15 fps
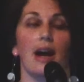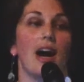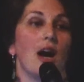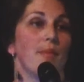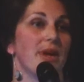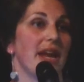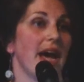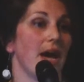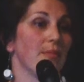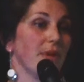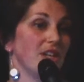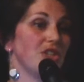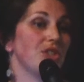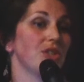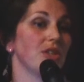And had
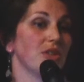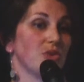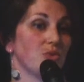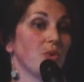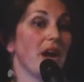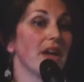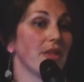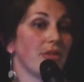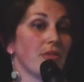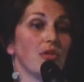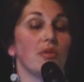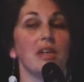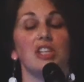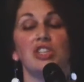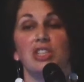my students write
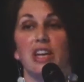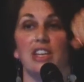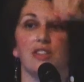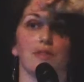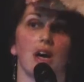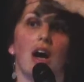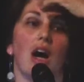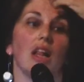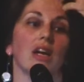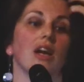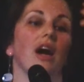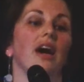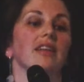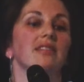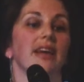through each stage of the
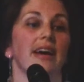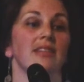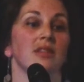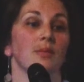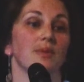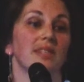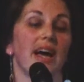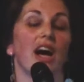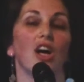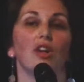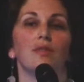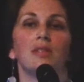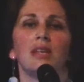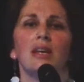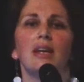Holocaust as
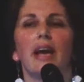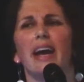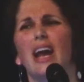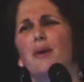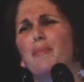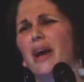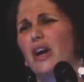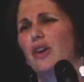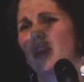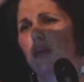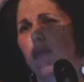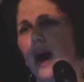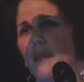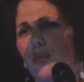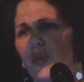themselves. And I paired
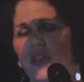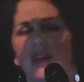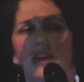them up with